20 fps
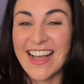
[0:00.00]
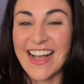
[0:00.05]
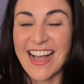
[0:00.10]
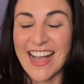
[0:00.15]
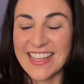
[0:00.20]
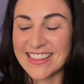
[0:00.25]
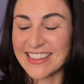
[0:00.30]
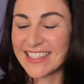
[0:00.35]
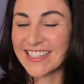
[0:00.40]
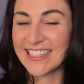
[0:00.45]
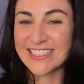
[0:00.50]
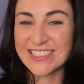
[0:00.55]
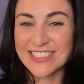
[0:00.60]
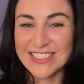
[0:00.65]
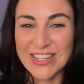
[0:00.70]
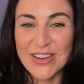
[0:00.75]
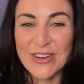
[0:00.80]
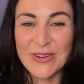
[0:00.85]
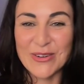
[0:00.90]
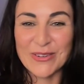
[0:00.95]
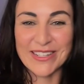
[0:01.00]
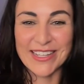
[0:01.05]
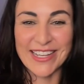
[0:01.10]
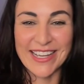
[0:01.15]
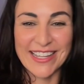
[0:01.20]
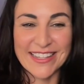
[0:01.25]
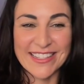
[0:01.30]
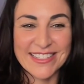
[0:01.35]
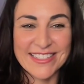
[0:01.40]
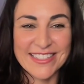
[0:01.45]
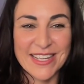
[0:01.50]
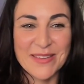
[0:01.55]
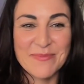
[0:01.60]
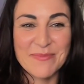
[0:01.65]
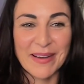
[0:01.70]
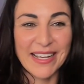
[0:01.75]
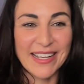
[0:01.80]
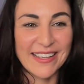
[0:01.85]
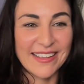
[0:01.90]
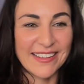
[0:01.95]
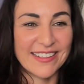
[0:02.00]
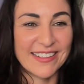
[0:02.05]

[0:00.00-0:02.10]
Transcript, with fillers: I think so. Yeah, this guy Mike.